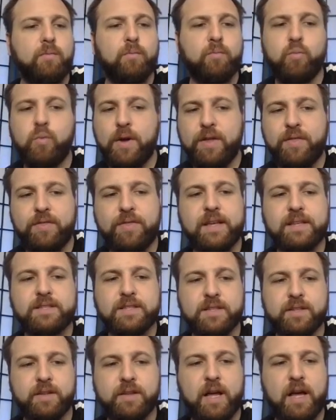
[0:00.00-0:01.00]
with this
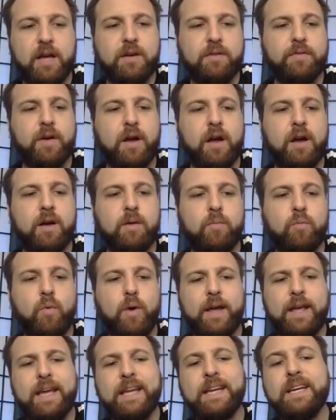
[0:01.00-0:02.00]
glove, um,
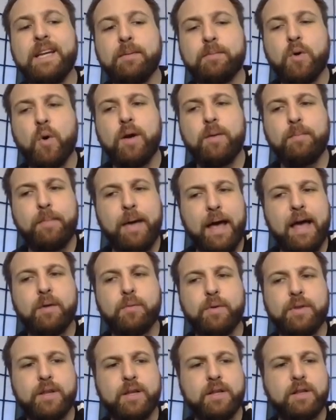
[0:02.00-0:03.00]
what ended up going bad
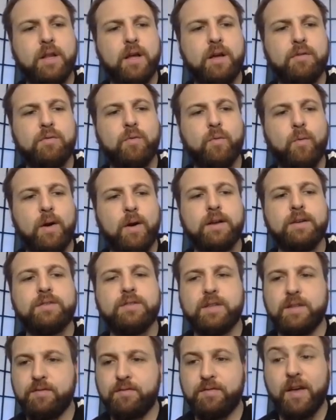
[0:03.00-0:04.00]
with the glove was
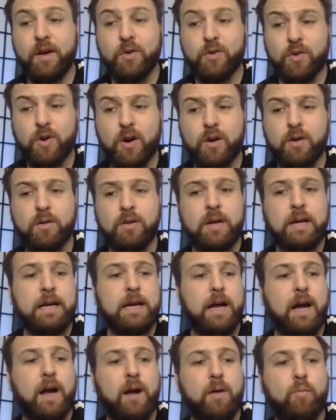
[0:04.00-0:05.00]
the Velcro.
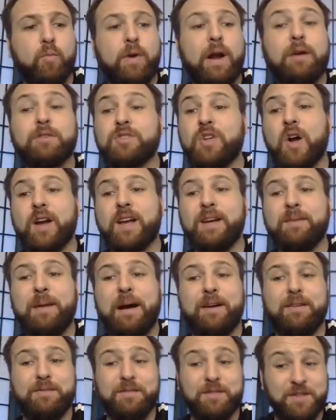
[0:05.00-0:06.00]
Um, when I was talking
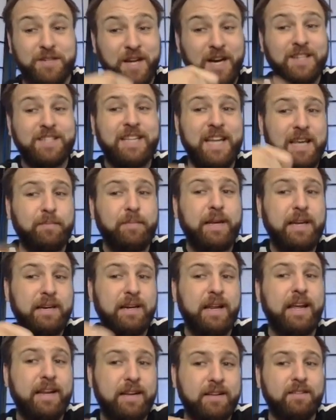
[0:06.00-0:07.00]
about duct taping
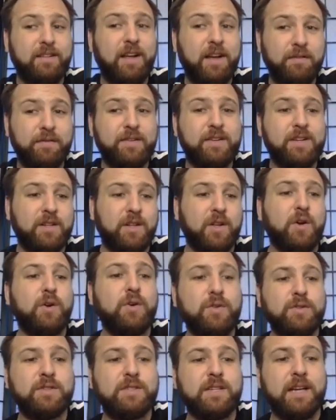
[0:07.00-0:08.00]
a glove
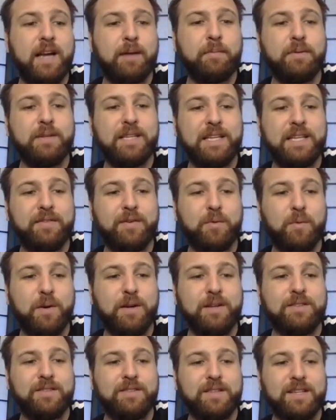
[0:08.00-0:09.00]
closed, I believe it
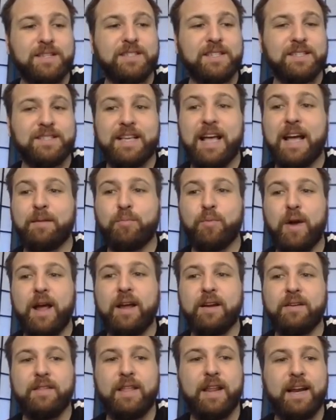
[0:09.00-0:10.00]
was this exact
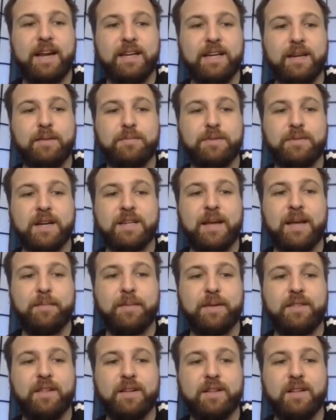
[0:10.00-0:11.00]
brand that I ended up duct
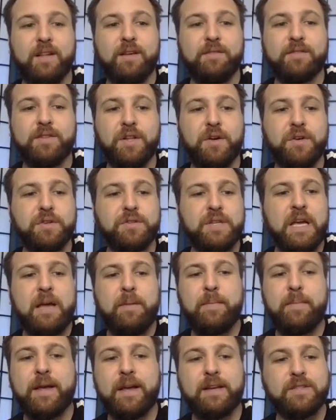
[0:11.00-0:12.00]
taping the glove closed
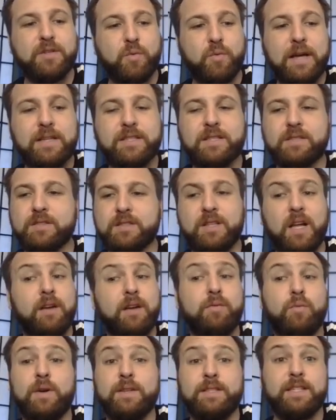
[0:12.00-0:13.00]
because the rest of the
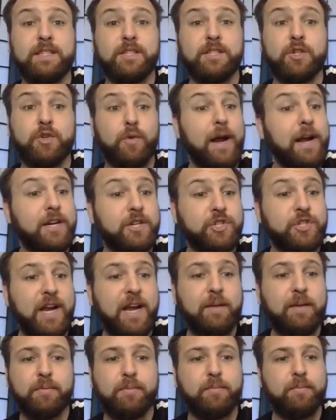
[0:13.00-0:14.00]
glove was in great
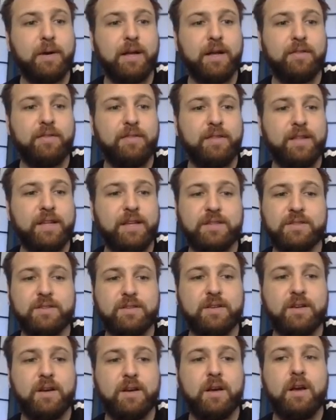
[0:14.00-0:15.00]
shape, but this
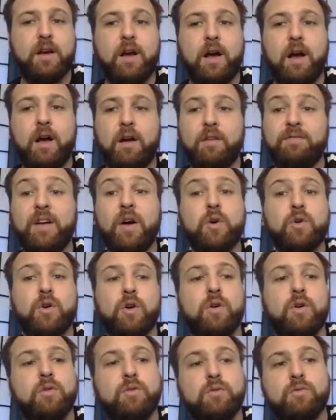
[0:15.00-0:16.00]
uh,
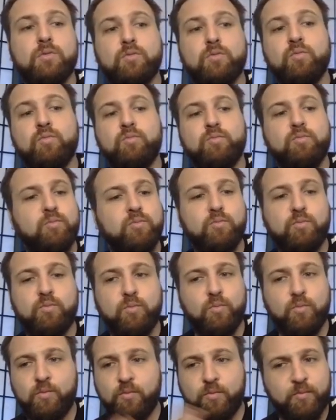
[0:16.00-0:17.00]
Velcro
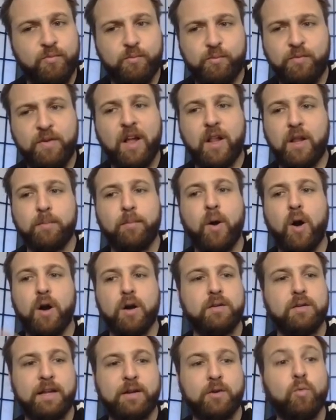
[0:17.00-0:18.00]
fell
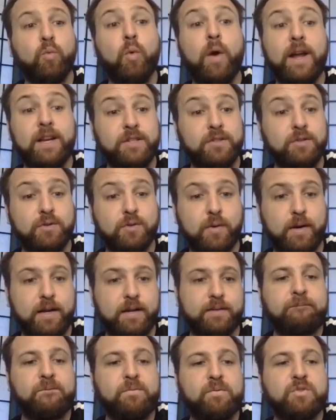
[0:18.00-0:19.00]
apart like way too quick
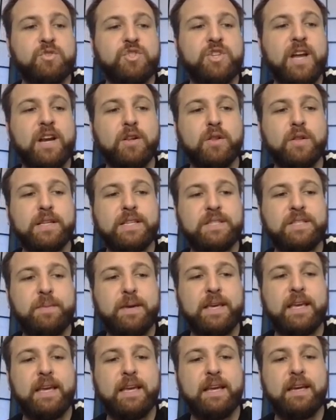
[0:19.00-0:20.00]
generally
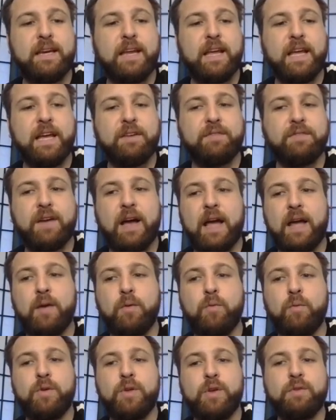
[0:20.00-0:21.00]
speaking if i
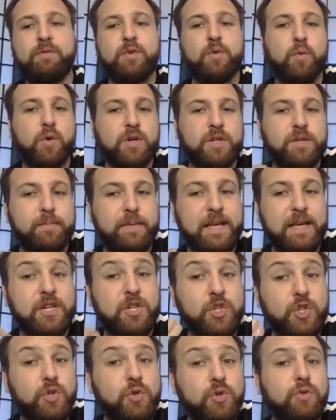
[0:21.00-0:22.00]
if you were to be
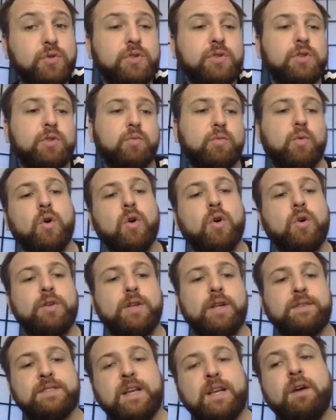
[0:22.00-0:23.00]
new to the world
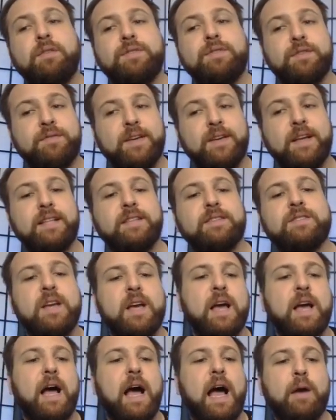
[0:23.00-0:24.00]
of self-defense
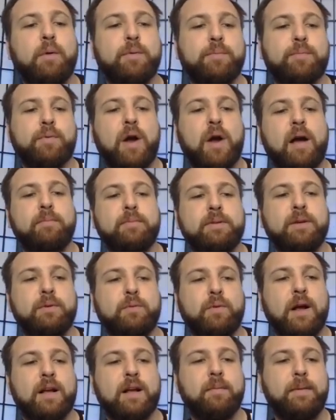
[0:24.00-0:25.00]
i would probably
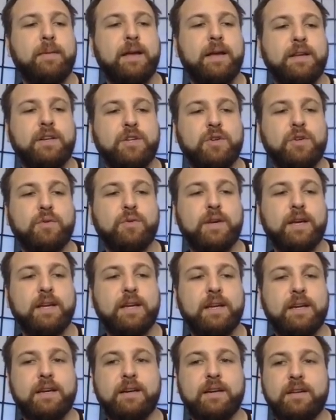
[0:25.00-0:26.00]
recommend you
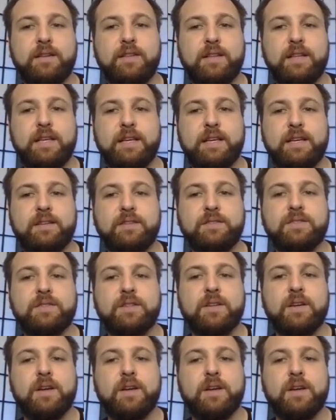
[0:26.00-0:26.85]
getting these